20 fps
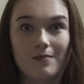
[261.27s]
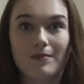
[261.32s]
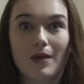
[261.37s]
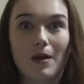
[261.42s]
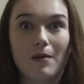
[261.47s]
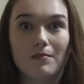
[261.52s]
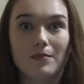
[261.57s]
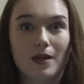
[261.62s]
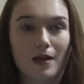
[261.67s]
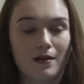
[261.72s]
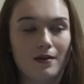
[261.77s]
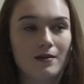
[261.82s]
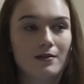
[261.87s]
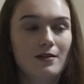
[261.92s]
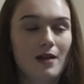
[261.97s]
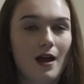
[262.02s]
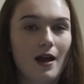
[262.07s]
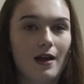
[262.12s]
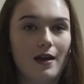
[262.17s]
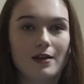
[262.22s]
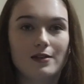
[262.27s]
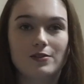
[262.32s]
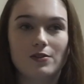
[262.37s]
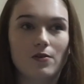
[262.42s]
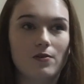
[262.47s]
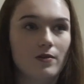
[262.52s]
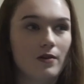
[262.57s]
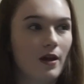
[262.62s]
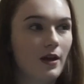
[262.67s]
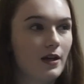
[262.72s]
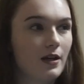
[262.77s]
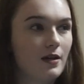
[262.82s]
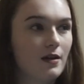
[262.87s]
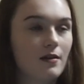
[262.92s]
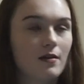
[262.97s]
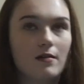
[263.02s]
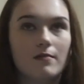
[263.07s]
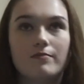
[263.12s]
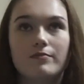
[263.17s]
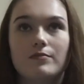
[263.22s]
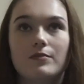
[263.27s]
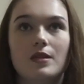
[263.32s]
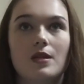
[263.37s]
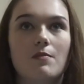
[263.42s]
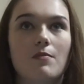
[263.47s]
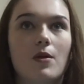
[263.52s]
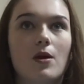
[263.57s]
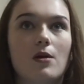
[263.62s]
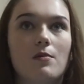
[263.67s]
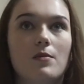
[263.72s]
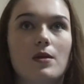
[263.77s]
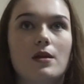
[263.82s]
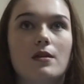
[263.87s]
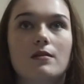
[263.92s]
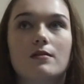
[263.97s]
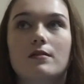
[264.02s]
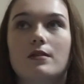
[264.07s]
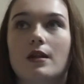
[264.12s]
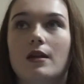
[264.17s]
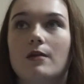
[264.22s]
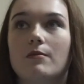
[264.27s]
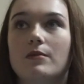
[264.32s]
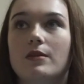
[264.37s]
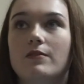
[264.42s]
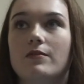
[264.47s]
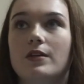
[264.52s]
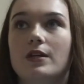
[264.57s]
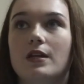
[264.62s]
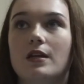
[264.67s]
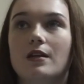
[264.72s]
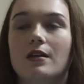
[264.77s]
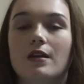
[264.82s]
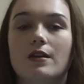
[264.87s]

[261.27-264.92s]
I'm not gonna lie, I don't like the apartment that I'm living in.